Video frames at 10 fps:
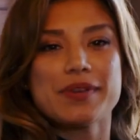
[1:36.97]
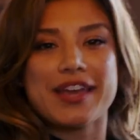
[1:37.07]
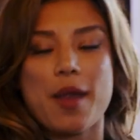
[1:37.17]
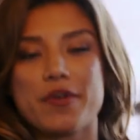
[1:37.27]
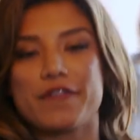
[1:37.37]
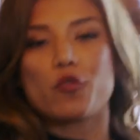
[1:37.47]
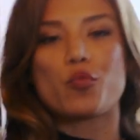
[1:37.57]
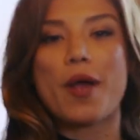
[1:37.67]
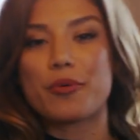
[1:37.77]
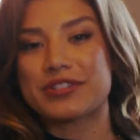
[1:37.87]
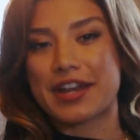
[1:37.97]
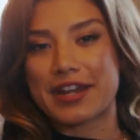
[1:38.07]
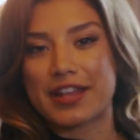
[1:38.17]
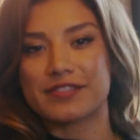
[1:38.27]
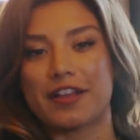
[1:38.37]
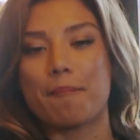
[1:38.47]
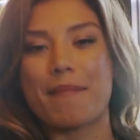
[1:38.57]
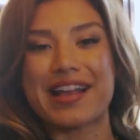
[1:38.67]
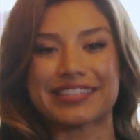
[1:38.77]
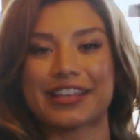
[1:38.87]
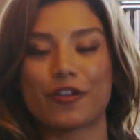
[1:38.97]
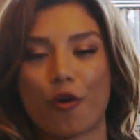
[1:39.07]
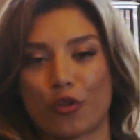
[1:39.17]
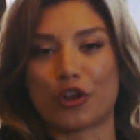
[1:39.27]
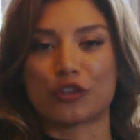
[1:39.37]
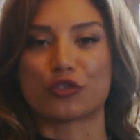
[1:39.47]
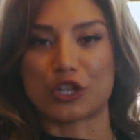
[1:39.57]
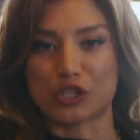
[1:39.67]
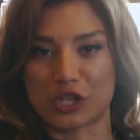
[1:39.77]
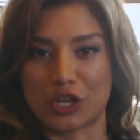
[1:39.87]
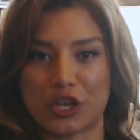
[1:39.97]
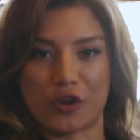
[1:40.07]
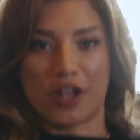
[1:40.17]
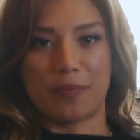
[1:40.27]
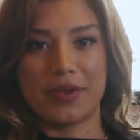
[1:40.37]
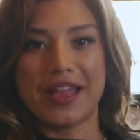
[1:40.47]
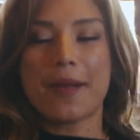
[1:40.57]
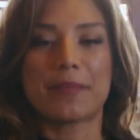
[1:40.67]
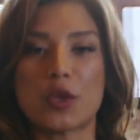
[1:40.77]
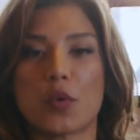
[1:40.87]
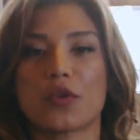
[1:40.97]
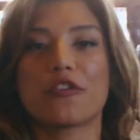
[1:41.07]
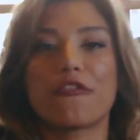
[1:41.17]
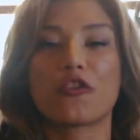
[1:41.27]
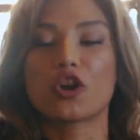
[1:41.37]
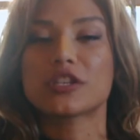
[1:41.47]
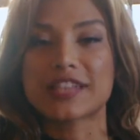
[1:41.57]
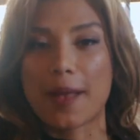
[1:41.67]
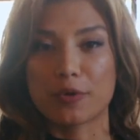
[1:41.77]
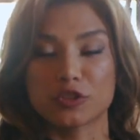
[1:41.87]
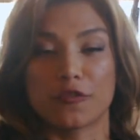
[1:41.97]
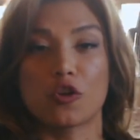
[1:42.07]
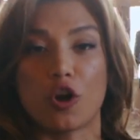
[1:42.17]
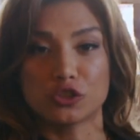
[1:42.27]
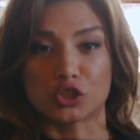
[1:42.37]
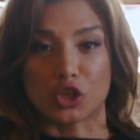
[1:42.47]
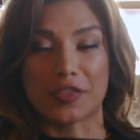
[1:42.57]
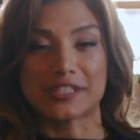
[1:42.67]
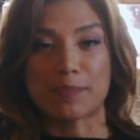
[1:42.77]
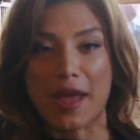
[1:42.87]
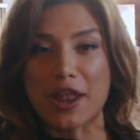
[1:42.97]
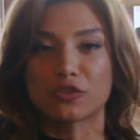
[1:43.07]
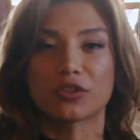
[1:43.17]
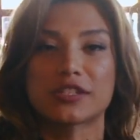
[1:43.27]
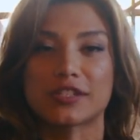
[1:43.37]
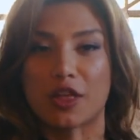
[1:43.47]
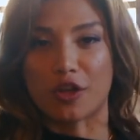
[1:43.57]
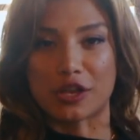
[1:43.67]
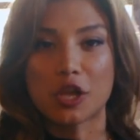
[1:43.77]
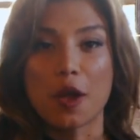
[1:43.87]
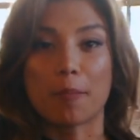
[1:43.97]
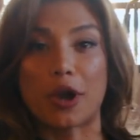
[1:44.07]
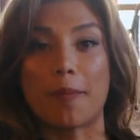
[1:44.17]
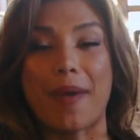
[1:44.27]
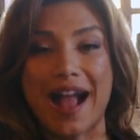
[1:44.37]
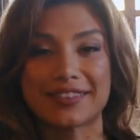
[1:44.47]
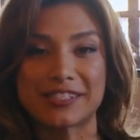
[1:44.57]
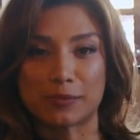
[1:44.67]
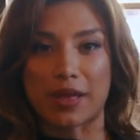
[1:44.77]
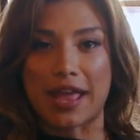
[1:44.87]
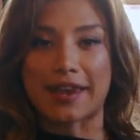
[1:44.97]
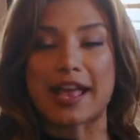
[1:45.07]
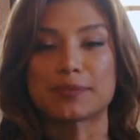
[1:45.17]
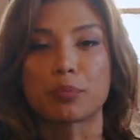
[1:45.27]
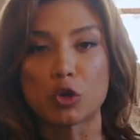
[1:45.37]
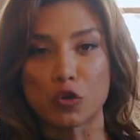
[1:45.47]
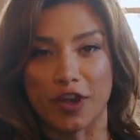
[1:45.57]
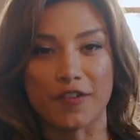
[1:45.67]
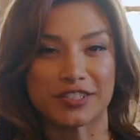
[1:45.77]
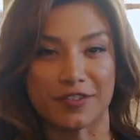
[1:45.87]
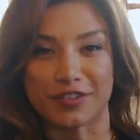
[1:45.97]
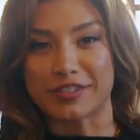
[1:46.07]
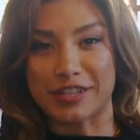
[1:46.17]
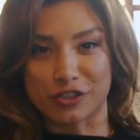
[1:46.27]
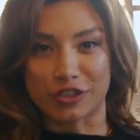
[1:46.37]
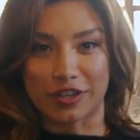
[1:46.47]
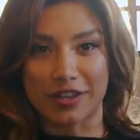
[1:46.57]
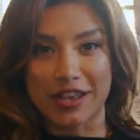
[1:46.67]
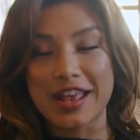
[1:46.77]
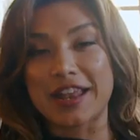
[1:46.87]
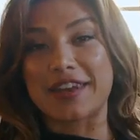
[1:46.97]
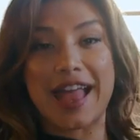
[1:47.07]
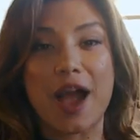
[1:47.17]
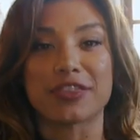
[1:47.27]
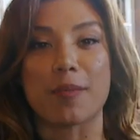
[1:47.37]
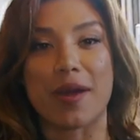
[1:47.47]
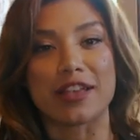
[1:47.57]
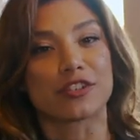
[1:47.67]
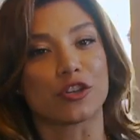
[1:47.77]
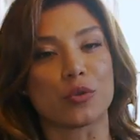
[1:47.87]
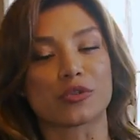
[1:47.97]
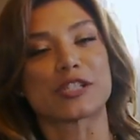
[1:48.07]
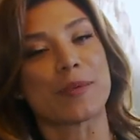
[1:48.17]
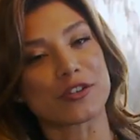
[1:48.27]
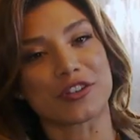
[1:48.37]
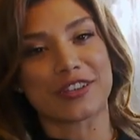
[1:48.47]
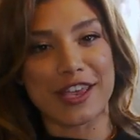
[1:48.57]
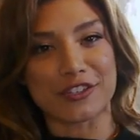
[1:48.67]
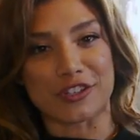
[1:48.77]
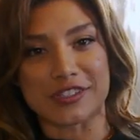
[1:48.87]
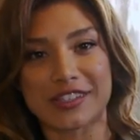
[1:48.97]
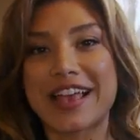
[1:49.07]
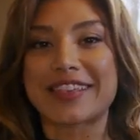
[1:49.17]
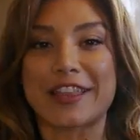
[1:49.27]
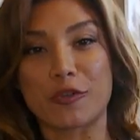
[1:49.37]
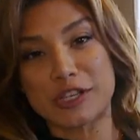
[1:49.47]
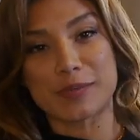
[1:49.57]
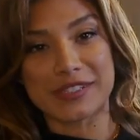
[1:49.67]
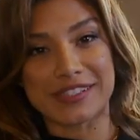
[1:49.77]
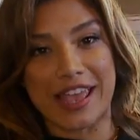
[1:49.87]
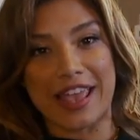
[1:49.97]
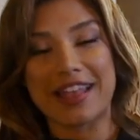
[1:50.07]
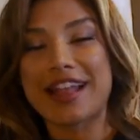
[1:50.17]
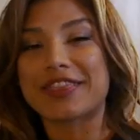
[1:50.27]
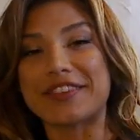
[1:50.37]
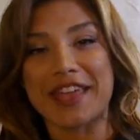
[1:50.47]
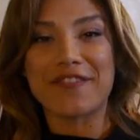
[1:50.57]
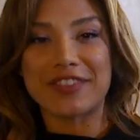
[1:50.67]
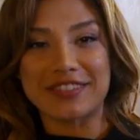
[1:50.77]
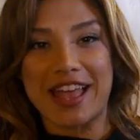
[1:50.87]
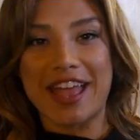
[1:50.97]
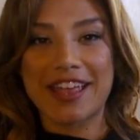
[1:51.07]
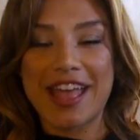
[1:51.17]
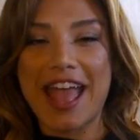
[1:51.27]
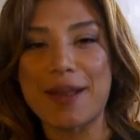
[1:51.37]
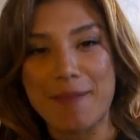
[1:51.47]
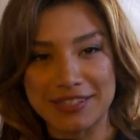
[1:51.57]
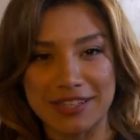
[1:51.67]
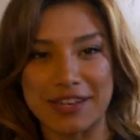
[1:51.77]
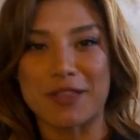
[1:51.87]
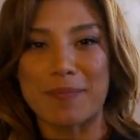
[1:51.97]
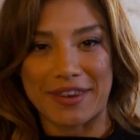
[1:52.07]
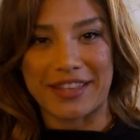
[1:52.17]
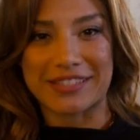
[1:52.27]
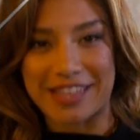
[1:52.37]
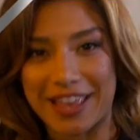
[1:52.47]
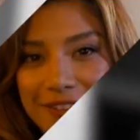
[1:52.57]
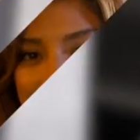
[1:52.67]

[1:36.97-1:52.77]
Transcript: became one of the representatives of Mexican culinary tradition in Europe, being one of the first samples of culture the Spanish conquistadores brought back to Spain as proof of civilization. Now tamales are used on special occasions, like Christmas Day, the Day of the Dead, and Mexican Independence Day.